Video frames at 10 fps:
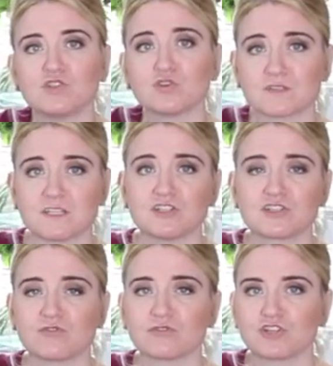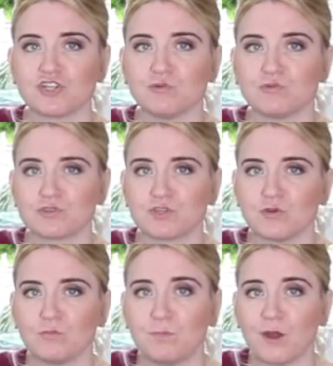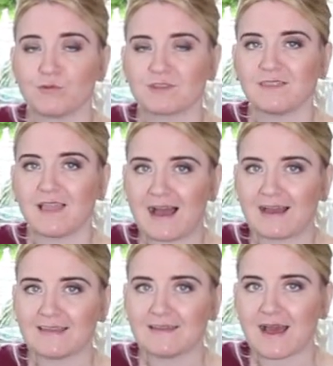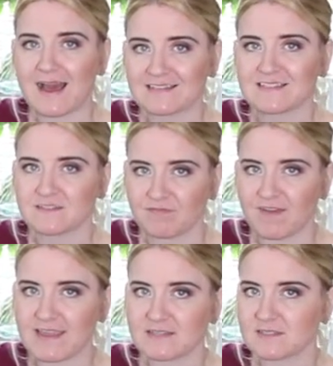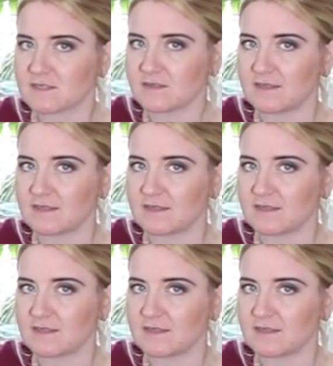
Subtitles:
does instruct you to both line and face